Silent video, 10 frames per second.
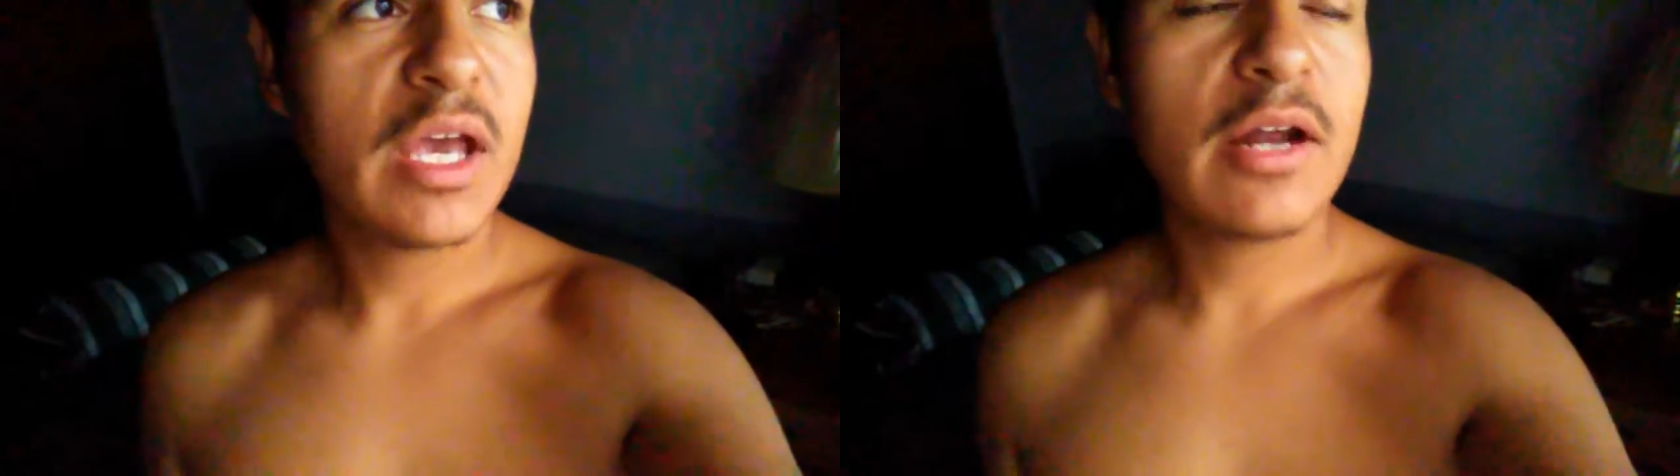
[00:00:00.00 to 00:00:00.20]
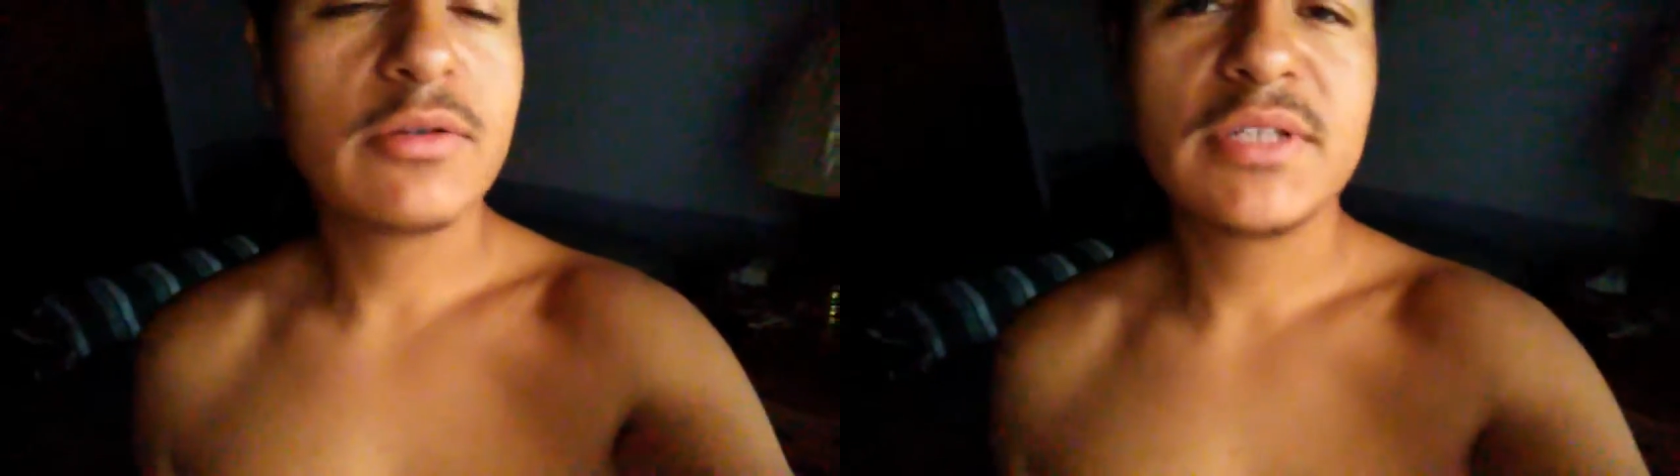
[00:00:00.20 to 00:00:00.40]

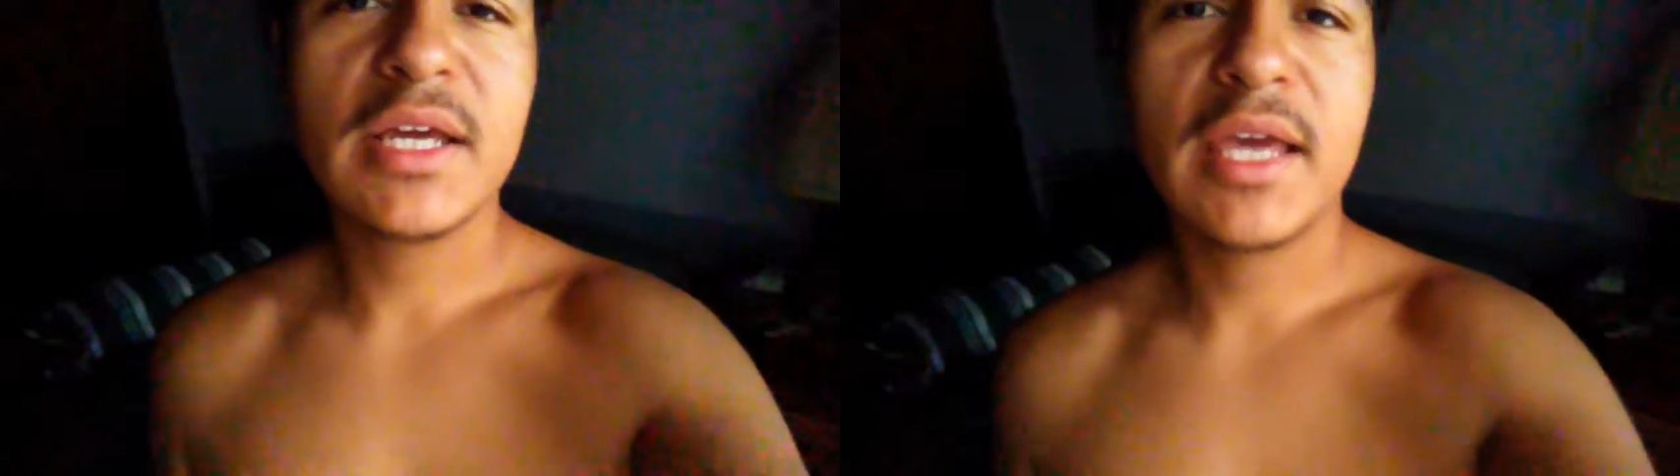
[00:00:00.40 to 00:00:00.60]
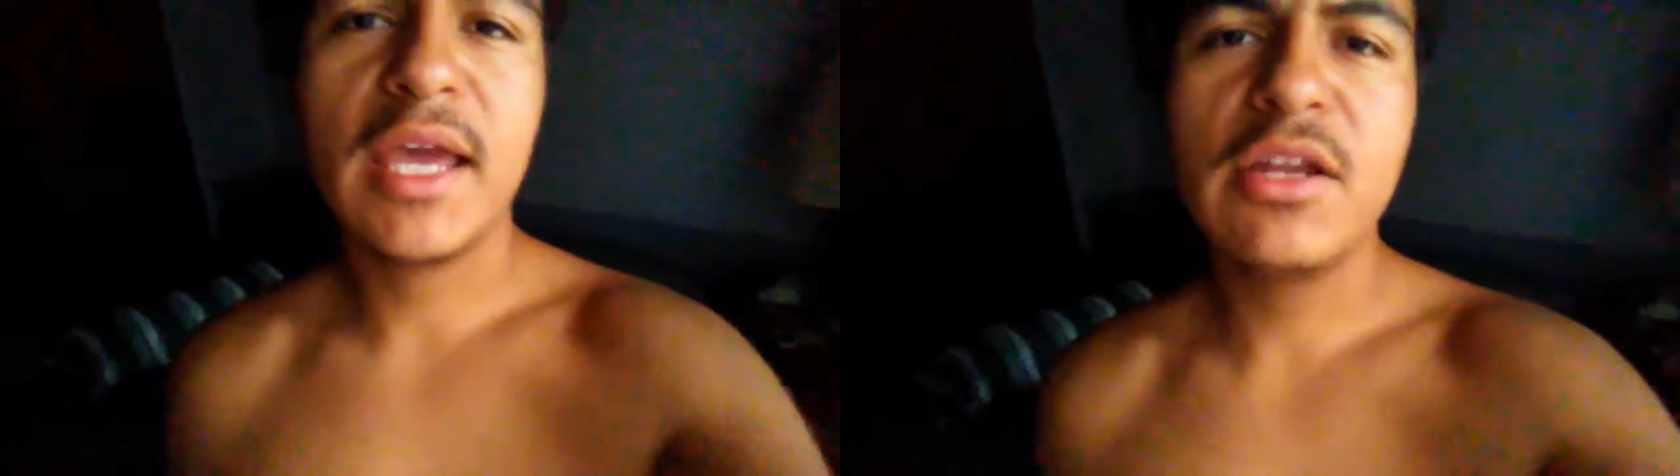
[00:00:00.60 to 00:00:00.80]
and I was
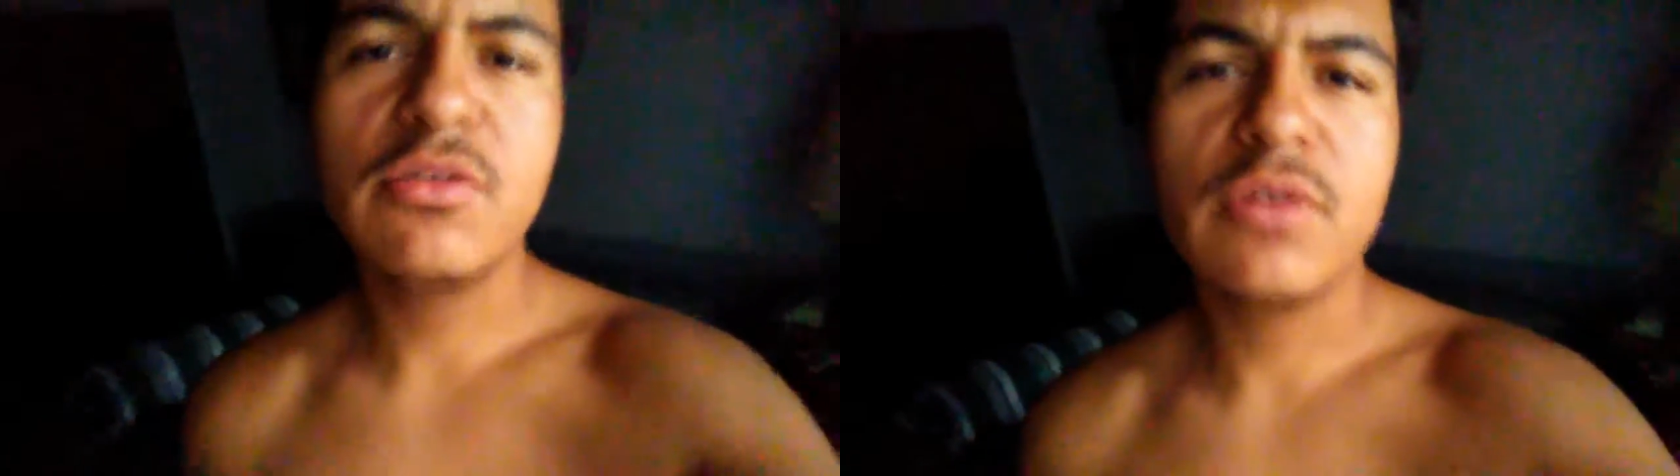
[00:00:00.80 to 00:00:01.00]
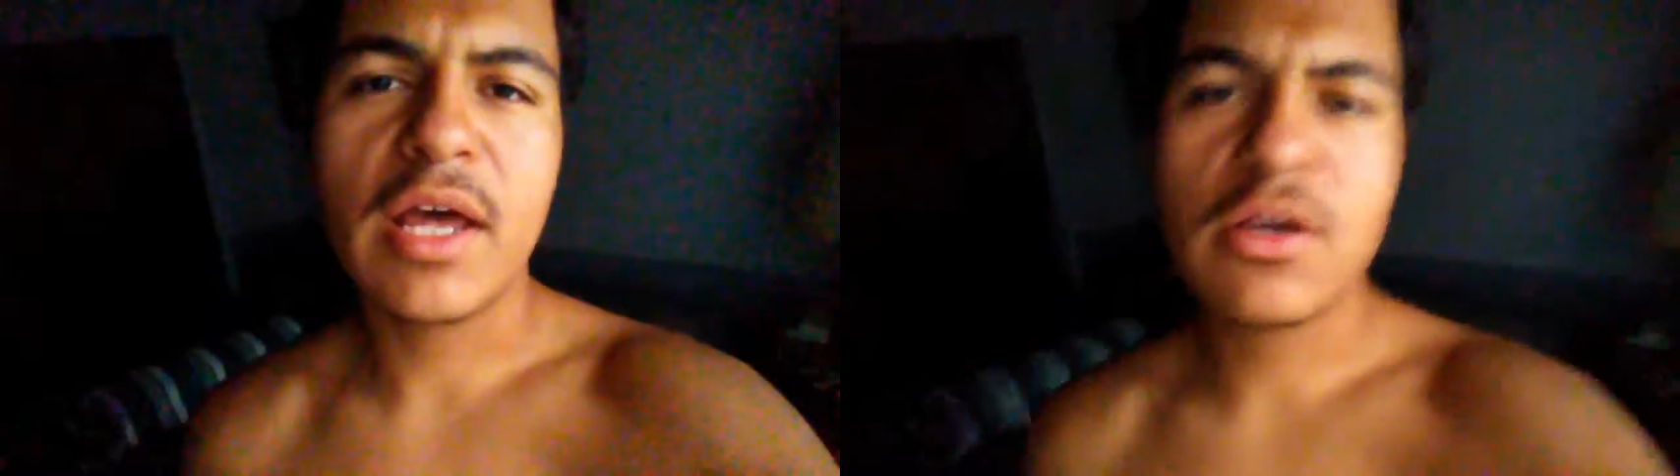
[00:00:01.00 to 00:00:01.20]
like, hey,
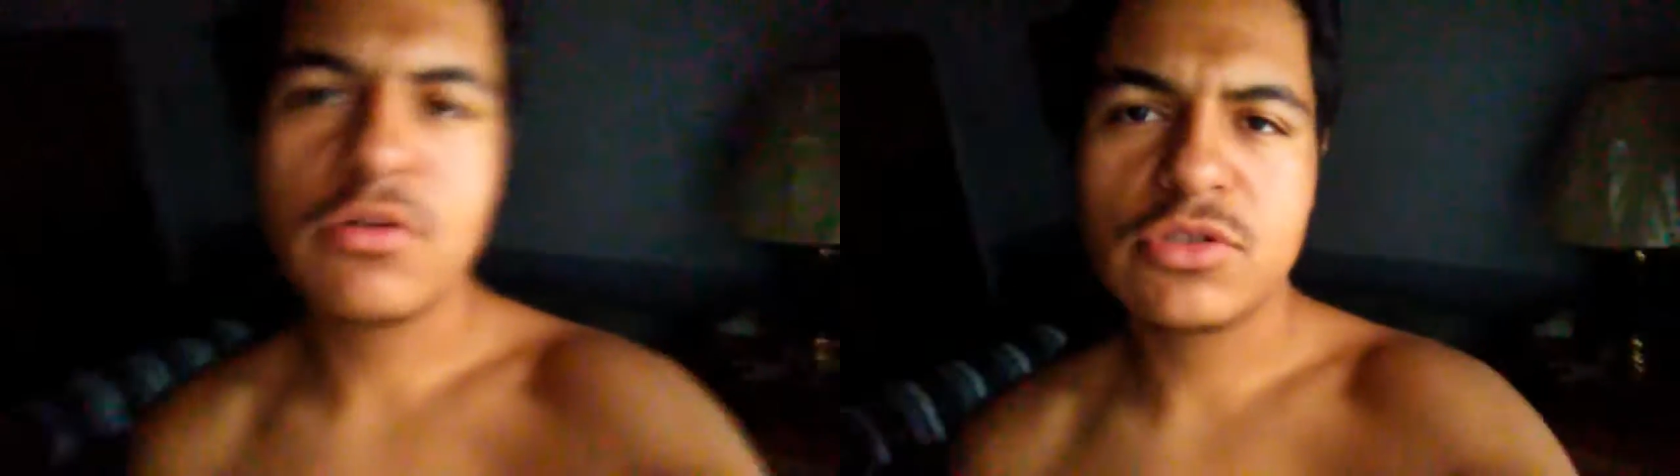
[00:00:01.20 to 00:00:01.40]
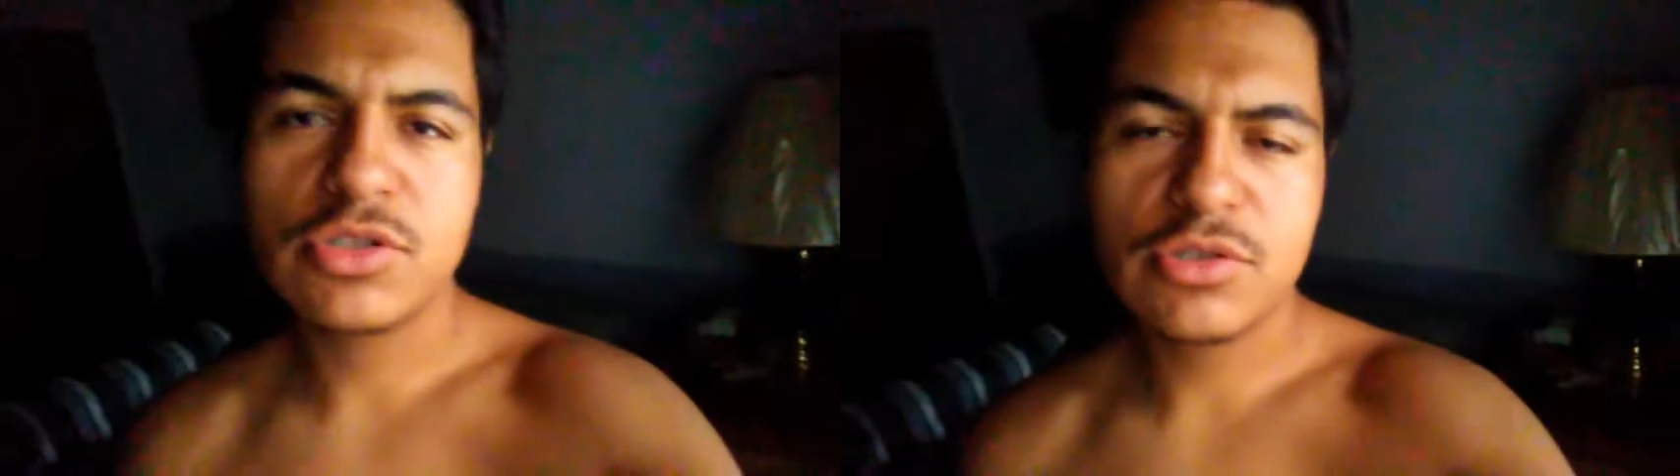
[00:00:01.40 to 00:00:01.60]
dude, I
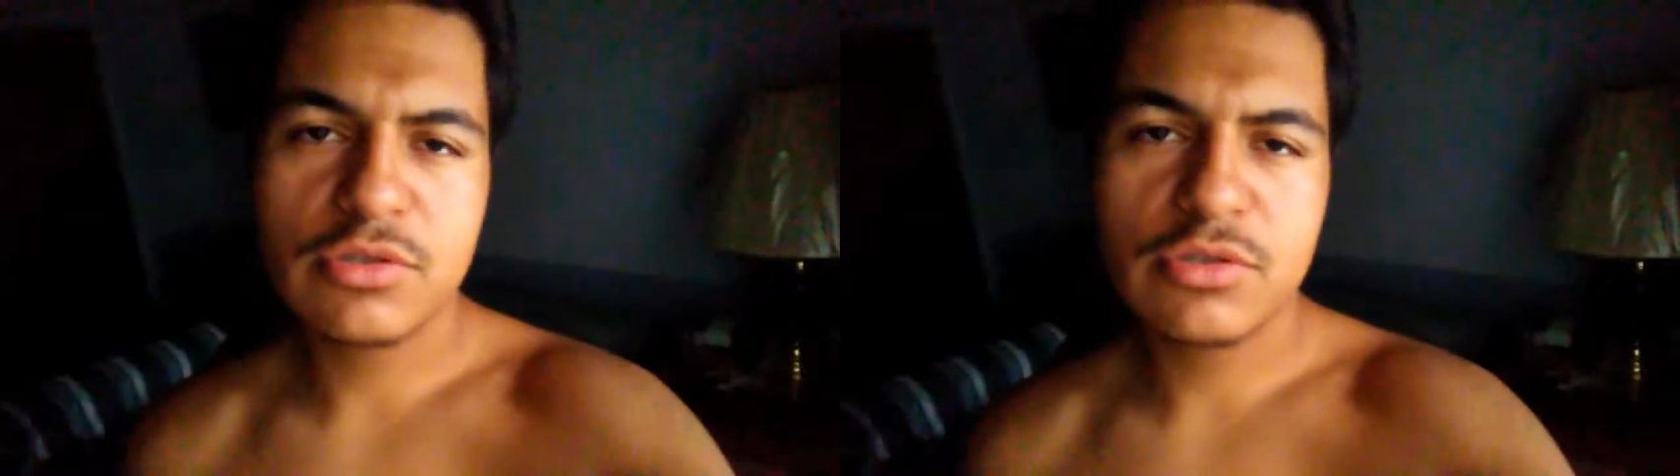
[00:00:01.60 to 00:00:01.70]
go.